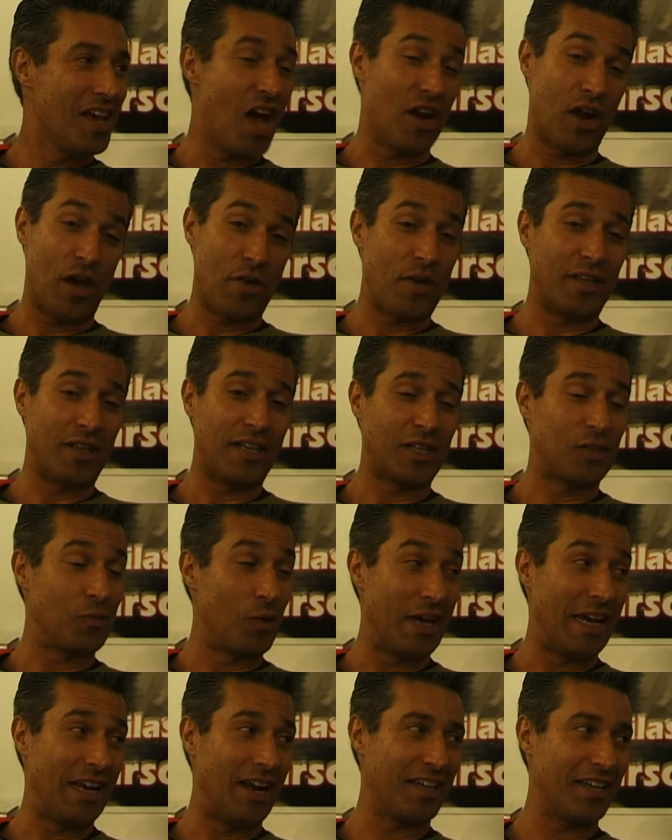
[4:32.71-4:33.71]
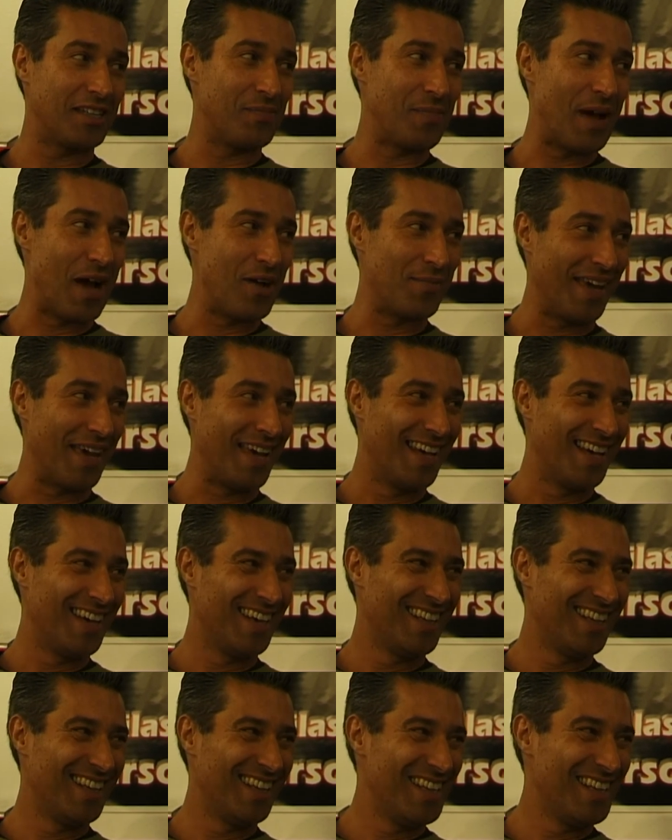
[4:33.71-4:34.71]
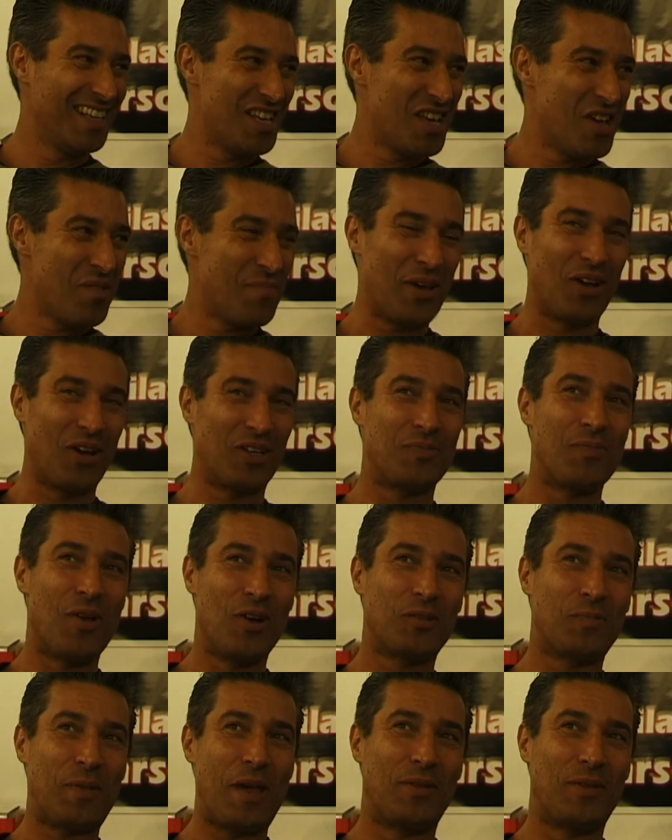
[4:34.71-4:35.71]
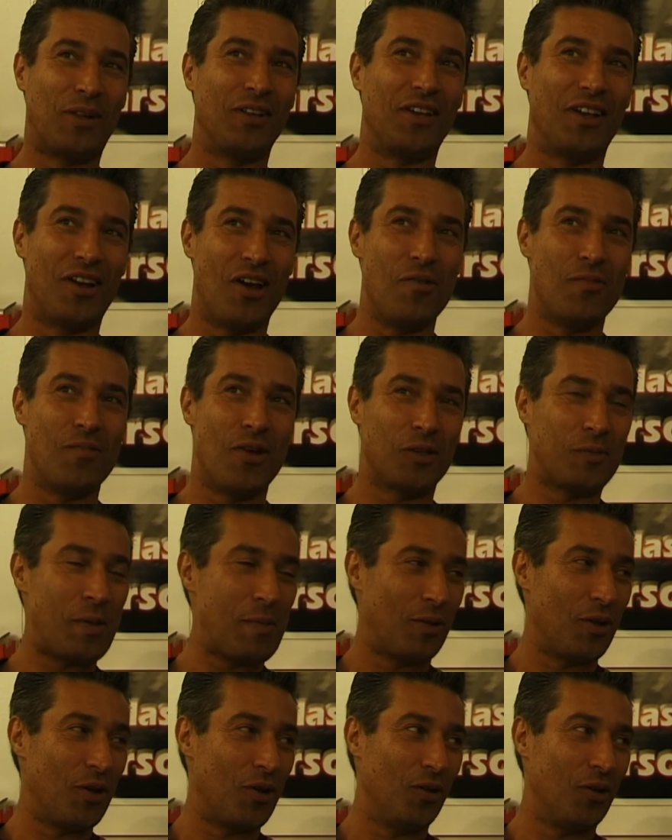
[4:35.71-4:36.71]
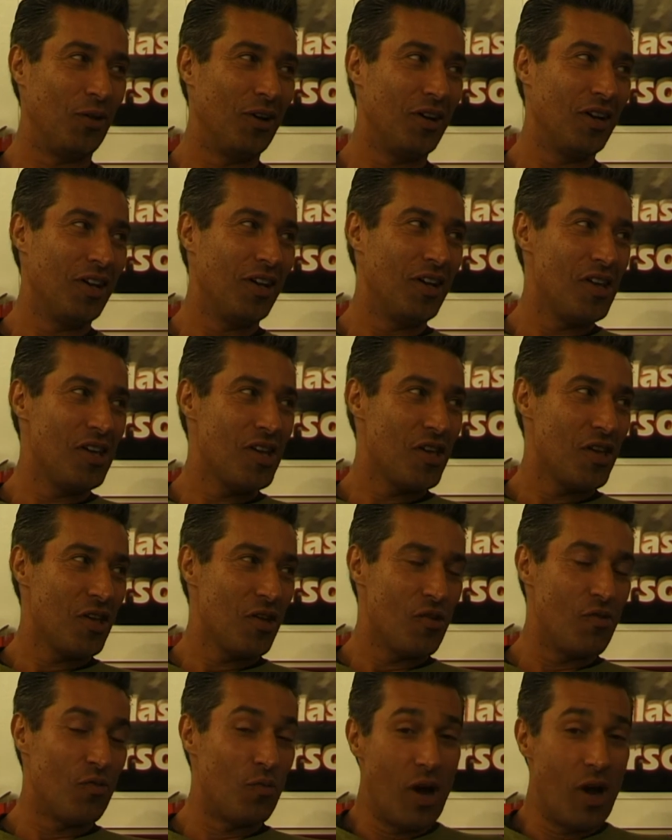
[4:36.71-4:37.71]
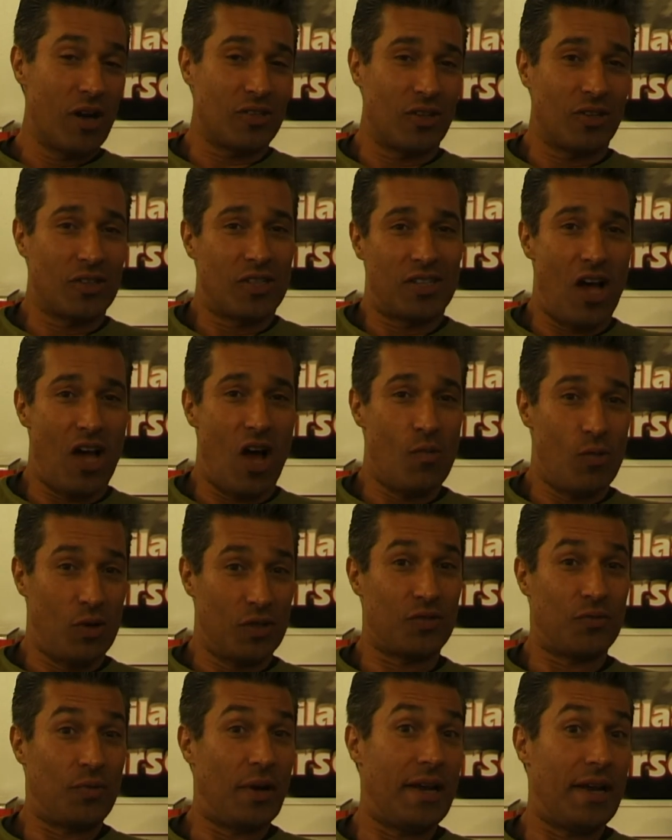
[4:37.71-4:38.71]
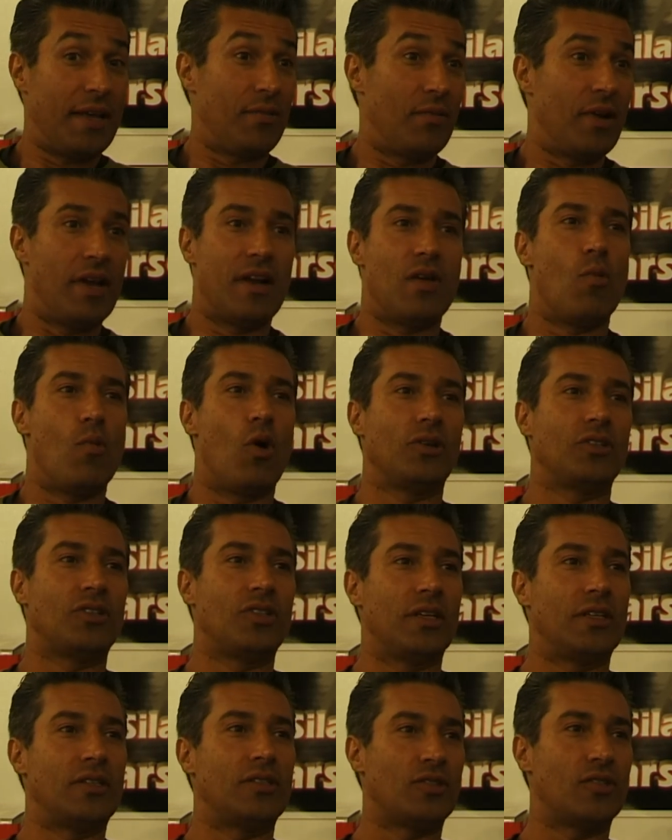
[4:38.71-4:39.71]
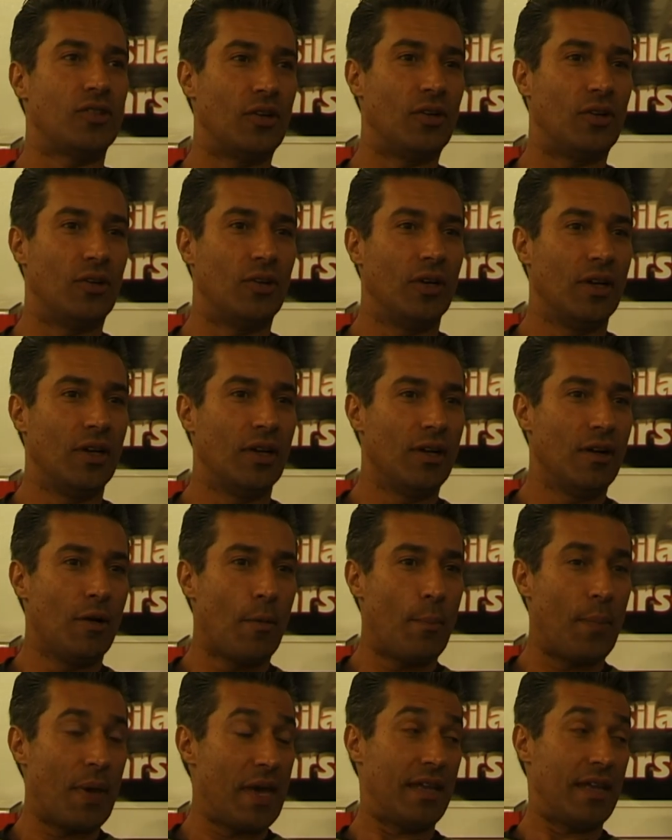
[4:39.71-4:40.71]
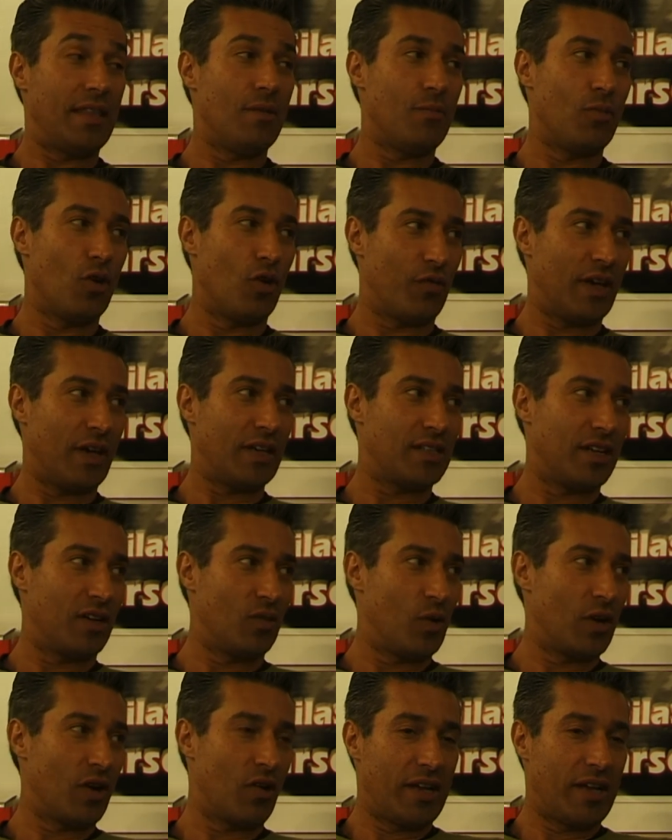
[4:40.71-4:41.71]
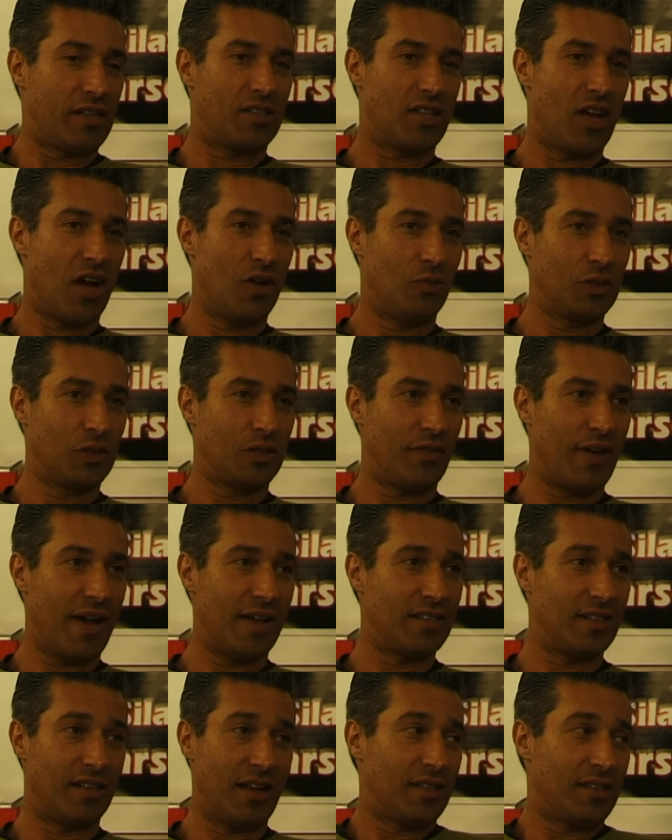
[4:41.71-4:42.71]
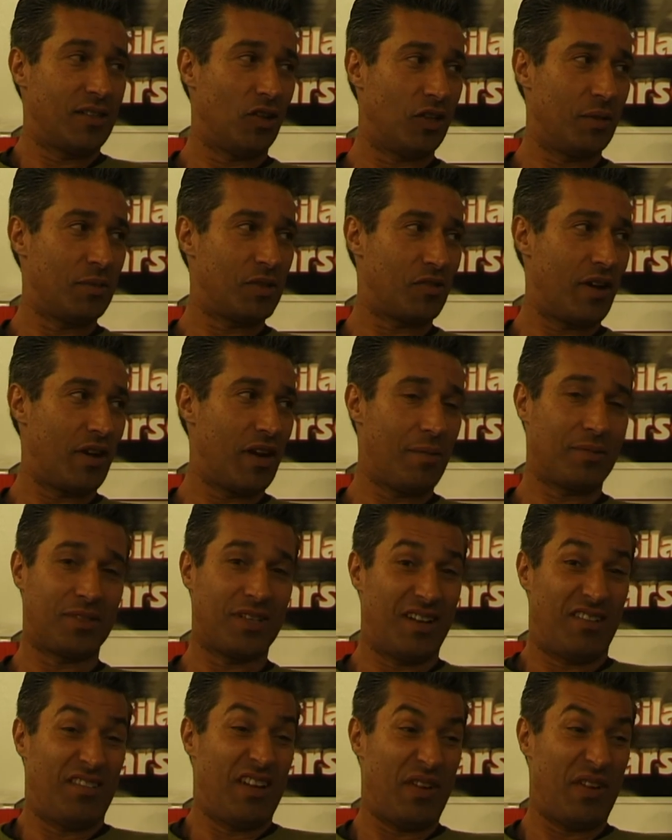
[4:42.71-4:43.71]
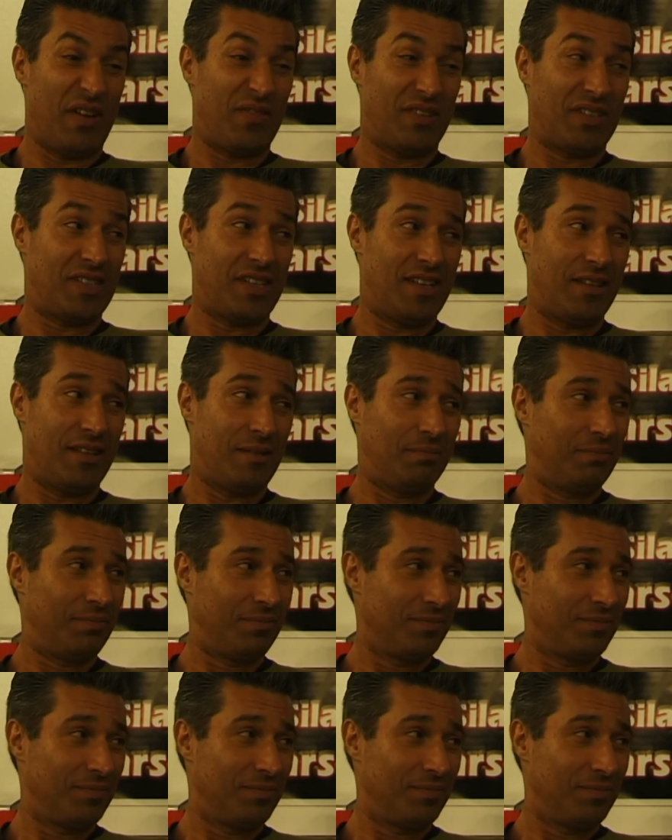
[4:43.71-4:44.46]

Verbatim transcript: And I think that's what he liked about me. Because most people, you know, most people who who've worked on Star Wars really, really wanted to be in the movies and were great Star Wars fans. And I told him straight up, said, I've never even seen them.